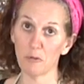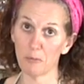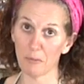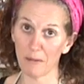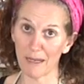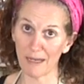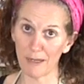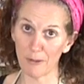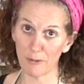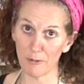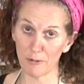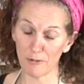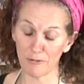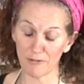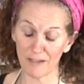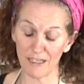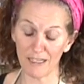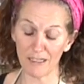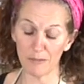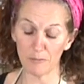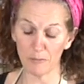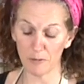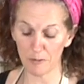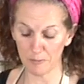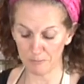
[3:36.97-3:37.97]

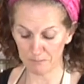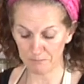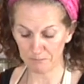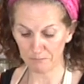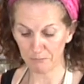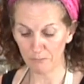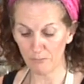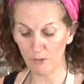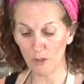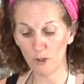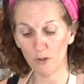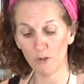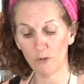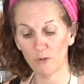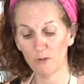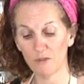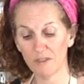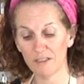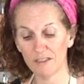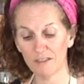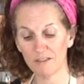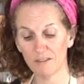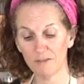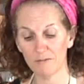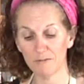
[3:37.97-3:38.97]
bioavailable
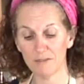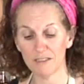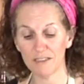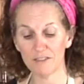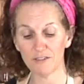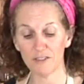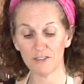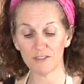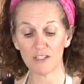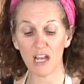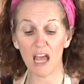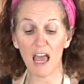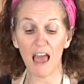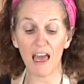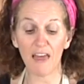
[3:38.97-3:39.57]
according to research.